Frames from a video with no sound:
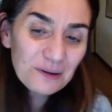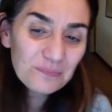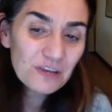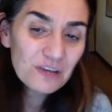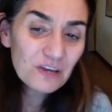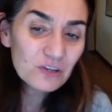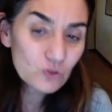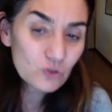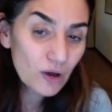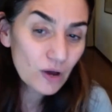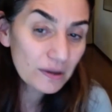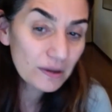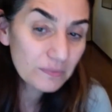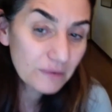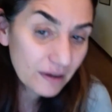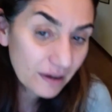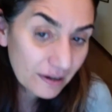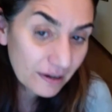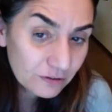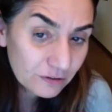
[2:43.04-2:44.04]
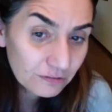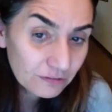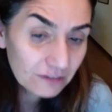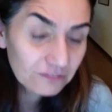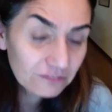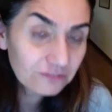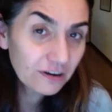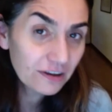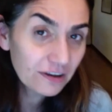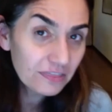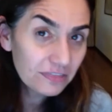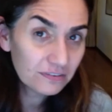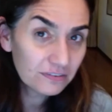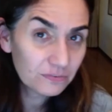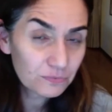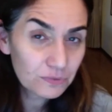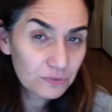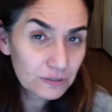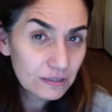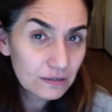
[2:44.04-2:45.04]
So I kind of find this
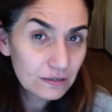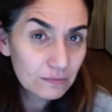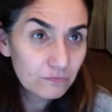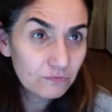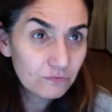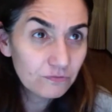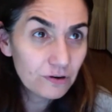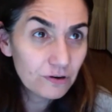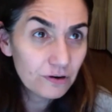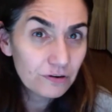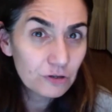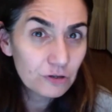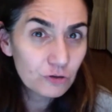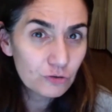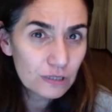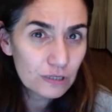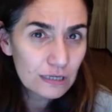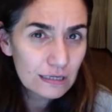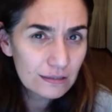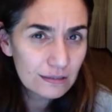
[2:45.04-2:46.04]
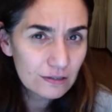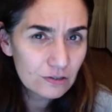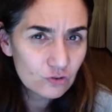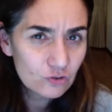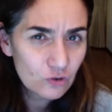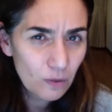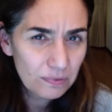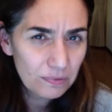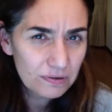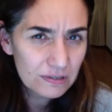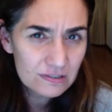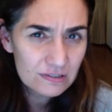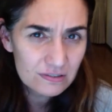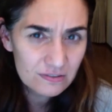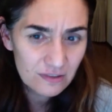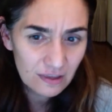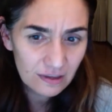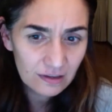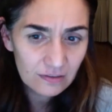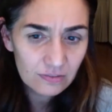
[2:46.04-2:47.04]
really very uniquely Japanese
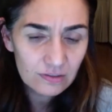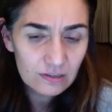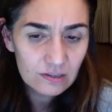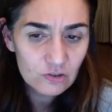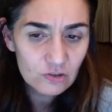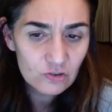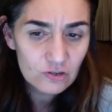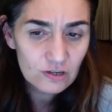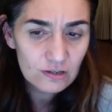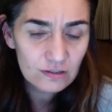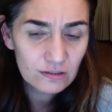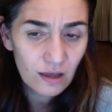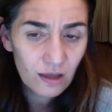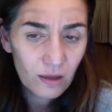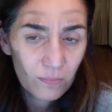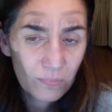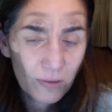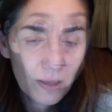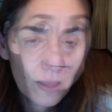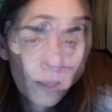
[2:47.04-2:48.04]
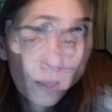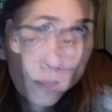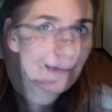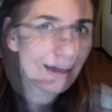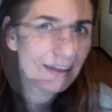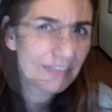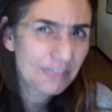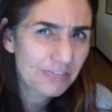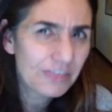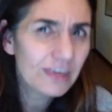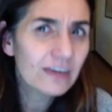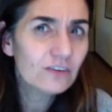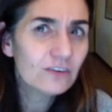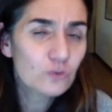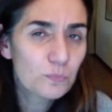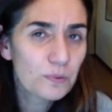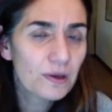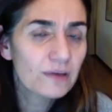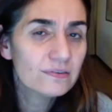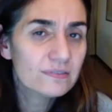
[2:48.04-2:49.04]
thing, the Kisha Club. I think
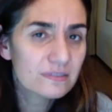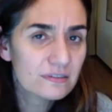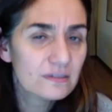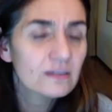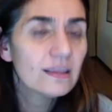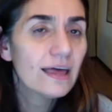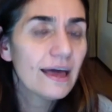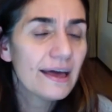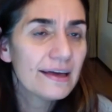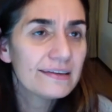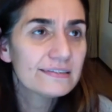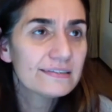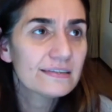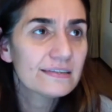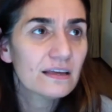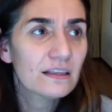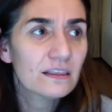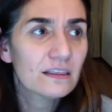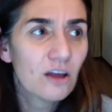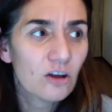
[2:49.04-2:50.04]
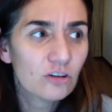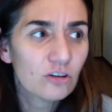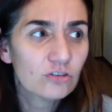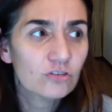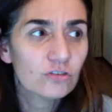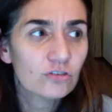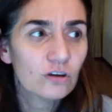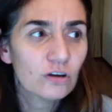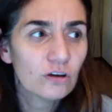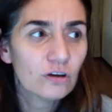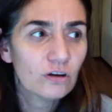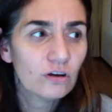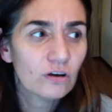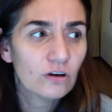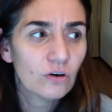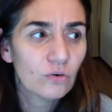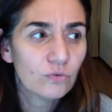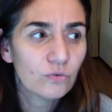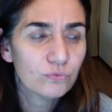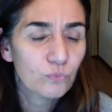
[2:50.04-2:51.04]
Japan still has a lot
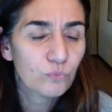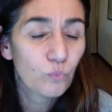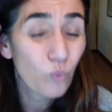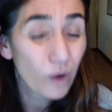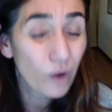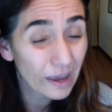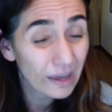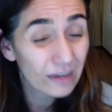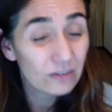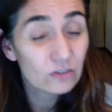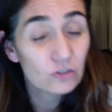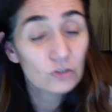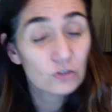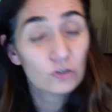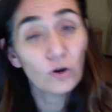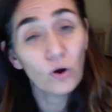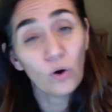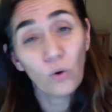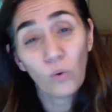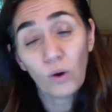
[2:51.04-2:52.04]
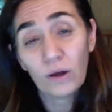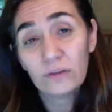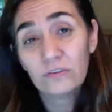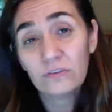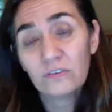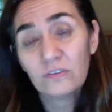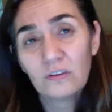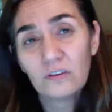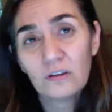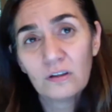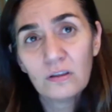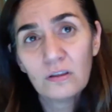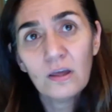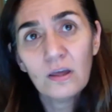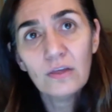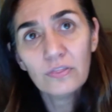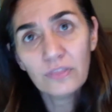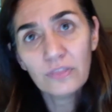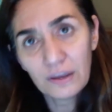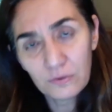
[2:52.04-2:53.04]
of way to go until
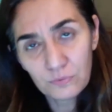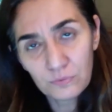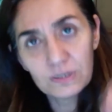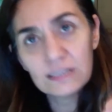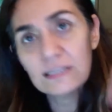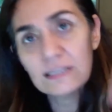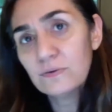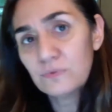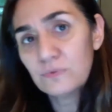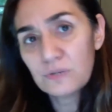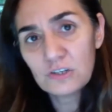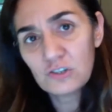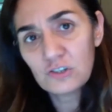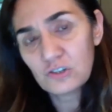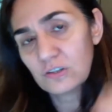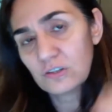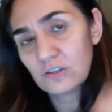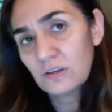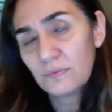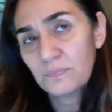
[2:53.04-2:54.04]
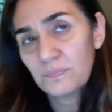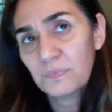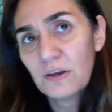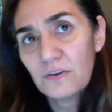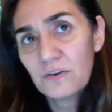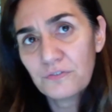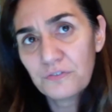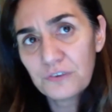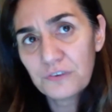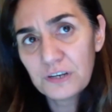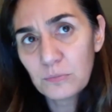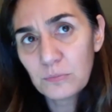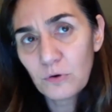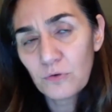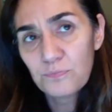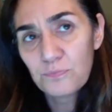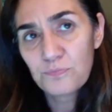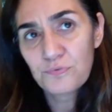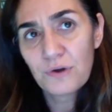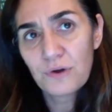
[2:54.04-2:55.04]
they really reach the freedom
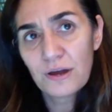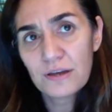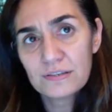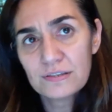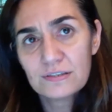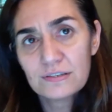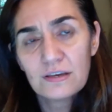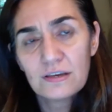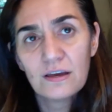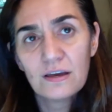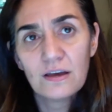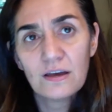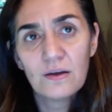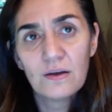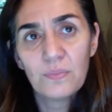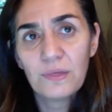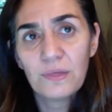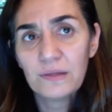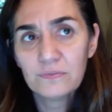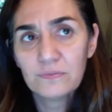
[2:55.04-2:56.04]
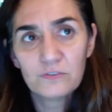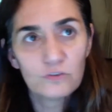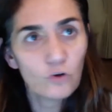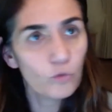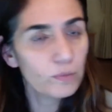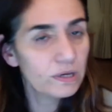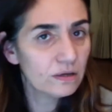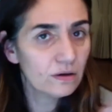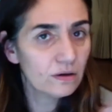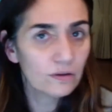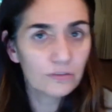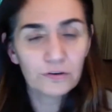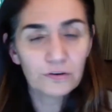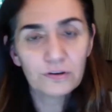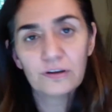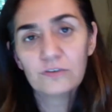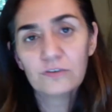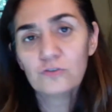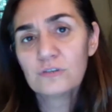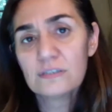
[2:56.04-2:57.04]
of press that so many other
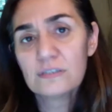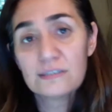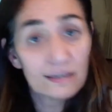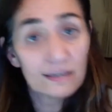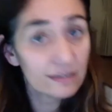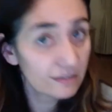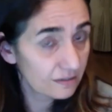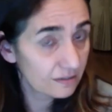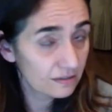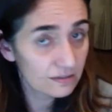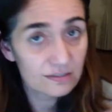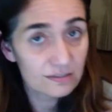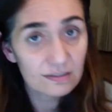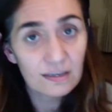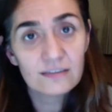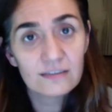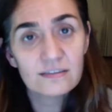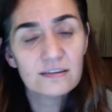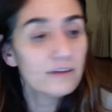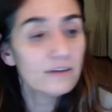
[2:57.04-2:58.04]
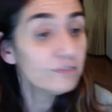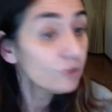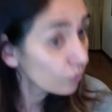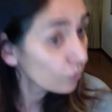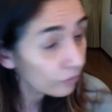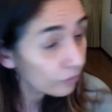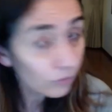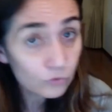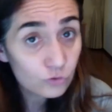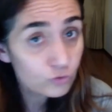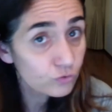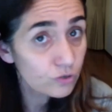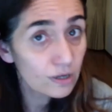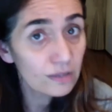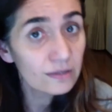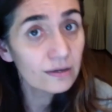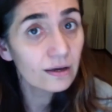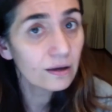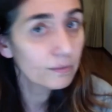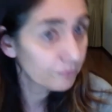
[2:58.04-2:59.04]
countries like Scandinavia or
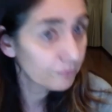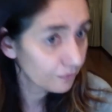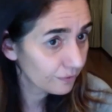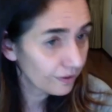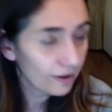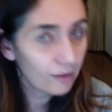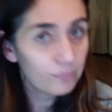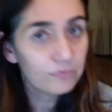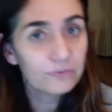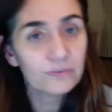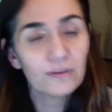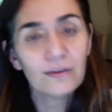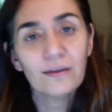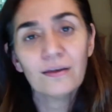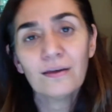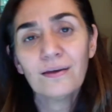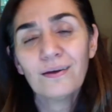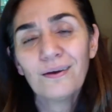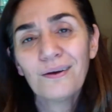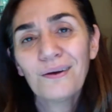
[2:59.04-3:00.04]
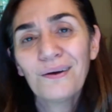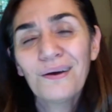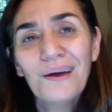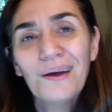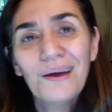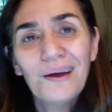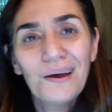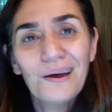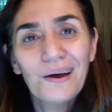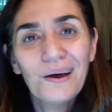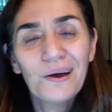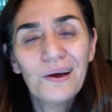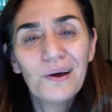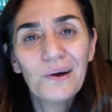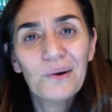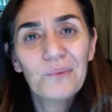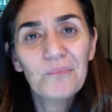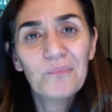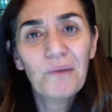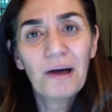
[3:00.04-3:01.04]
Australia, perhaps,
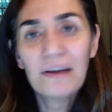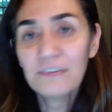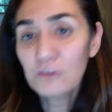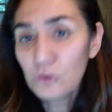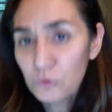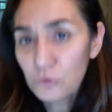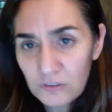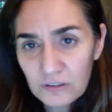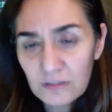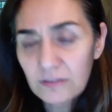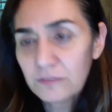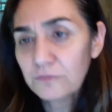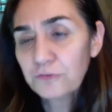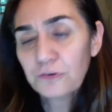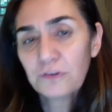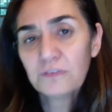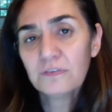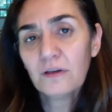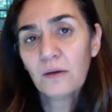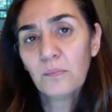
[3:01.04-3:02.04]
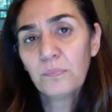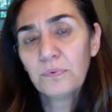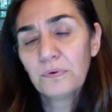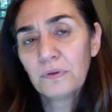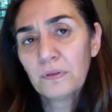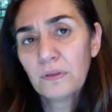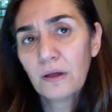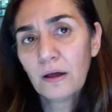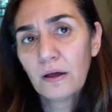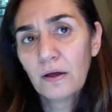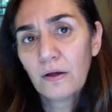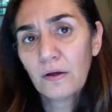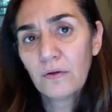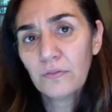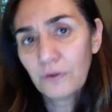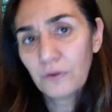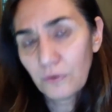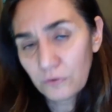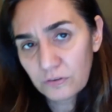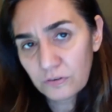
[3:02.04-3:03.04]
and New Zealand, for example,
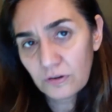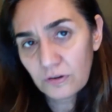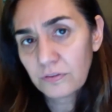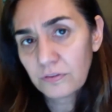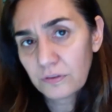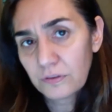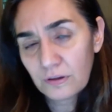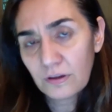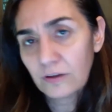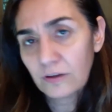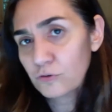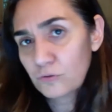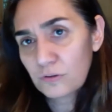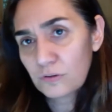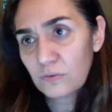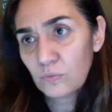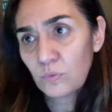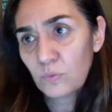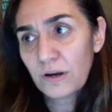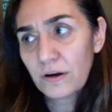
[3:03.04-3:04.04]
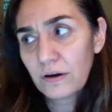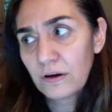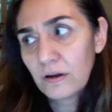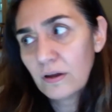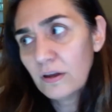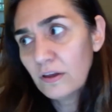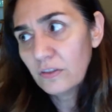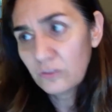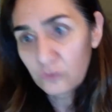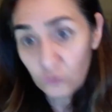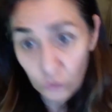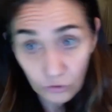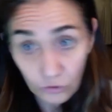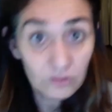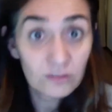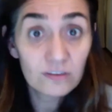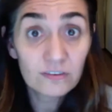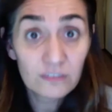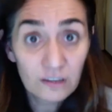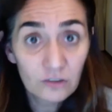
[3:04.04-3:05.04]
those are the countries where
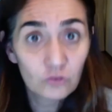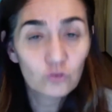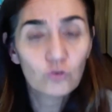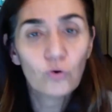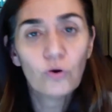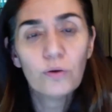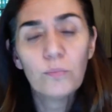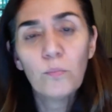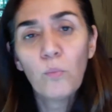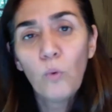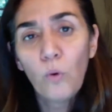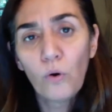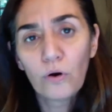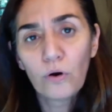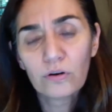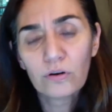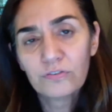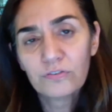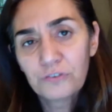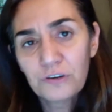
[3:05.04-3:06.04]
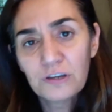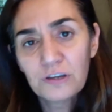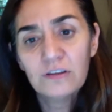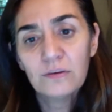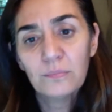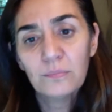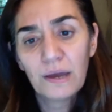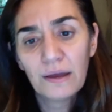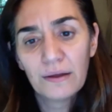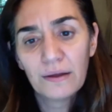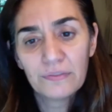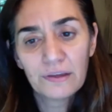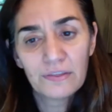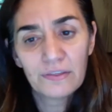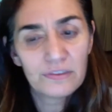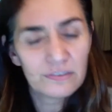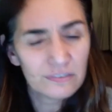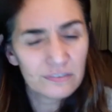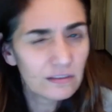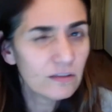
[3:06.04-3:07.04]
journalists enjoy more freedom, and
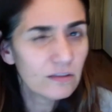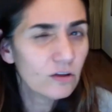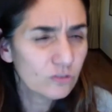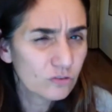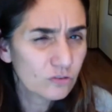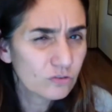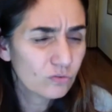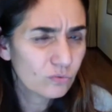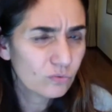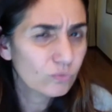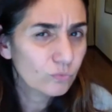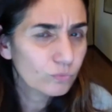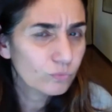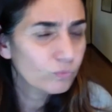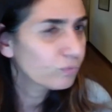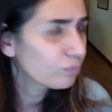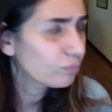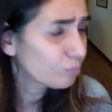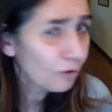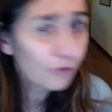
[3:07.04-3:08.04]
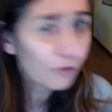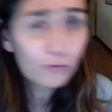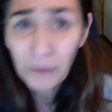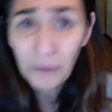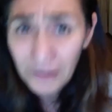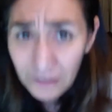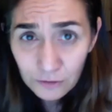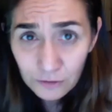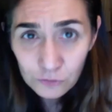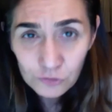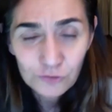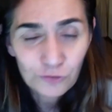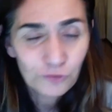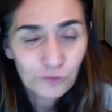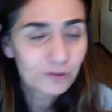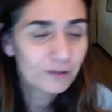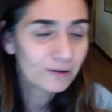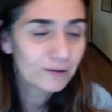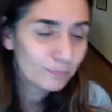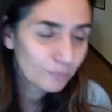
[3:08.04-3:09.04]
there's a lot. Both my country,
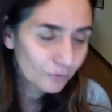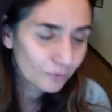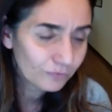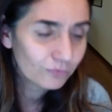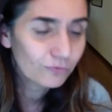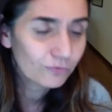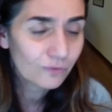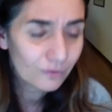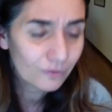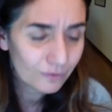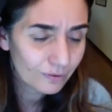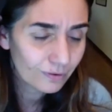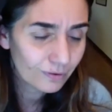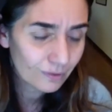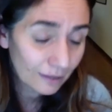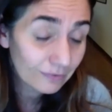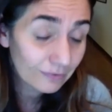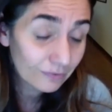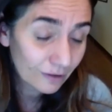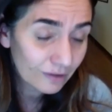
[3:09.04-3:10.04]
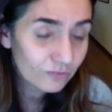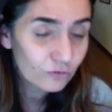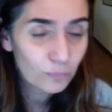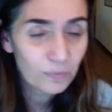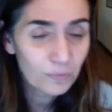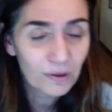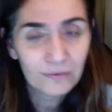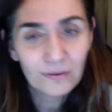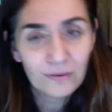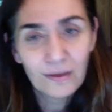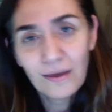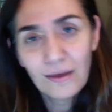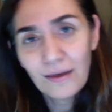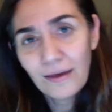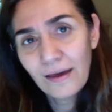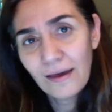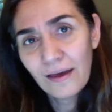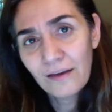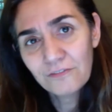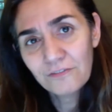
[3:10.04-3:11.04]
Turkey, and and Japan
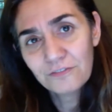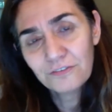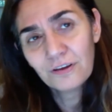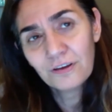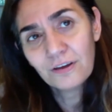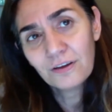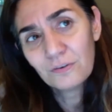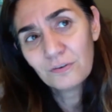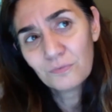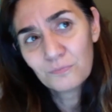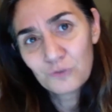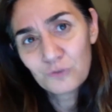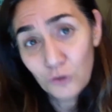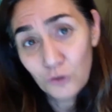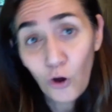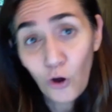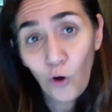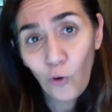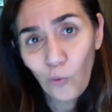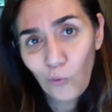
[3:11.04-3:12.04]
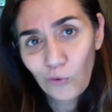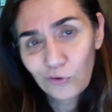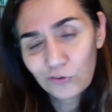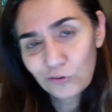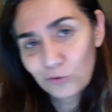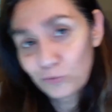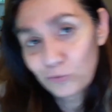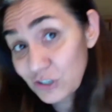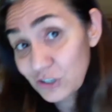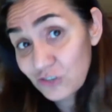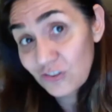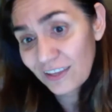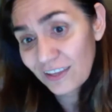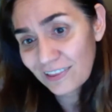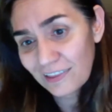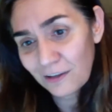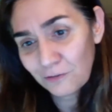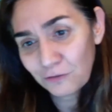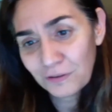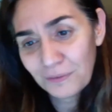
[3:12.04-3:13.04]
have to go to reach that
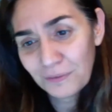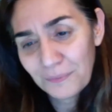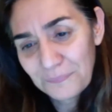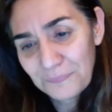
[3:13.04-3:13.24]
level.